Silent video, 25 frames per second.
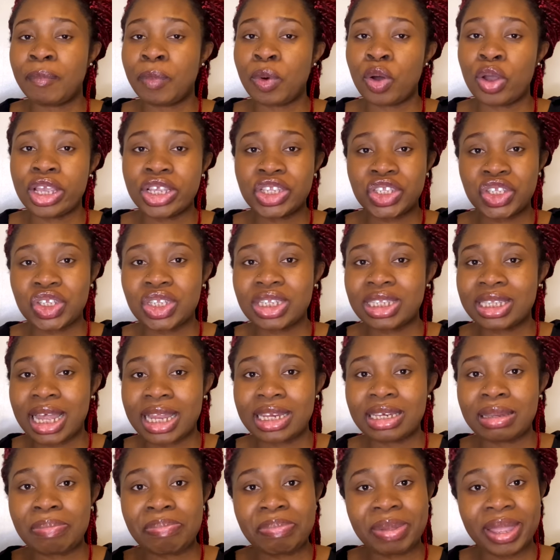but it's just
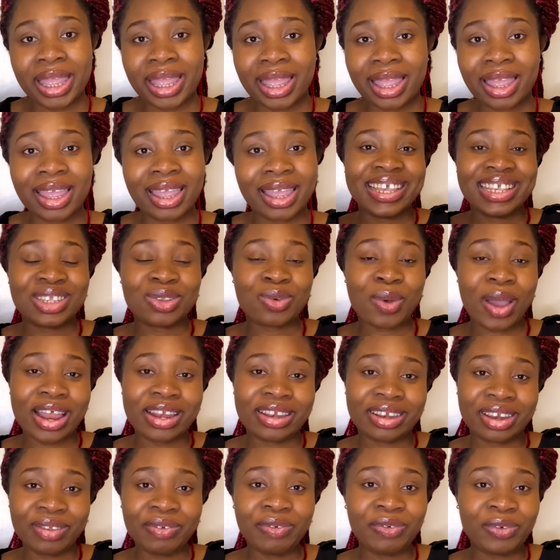that the pay is
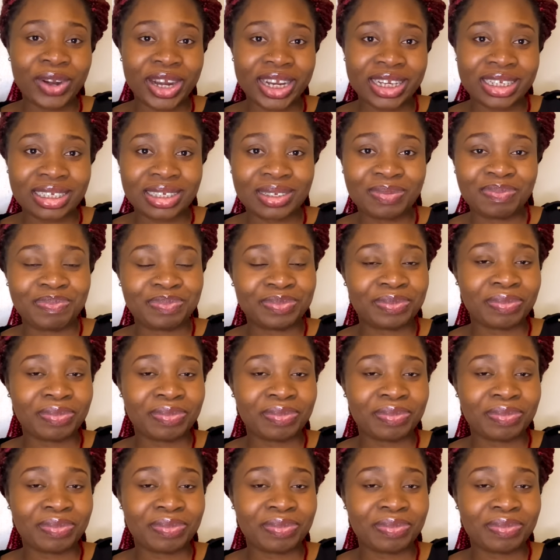quite different.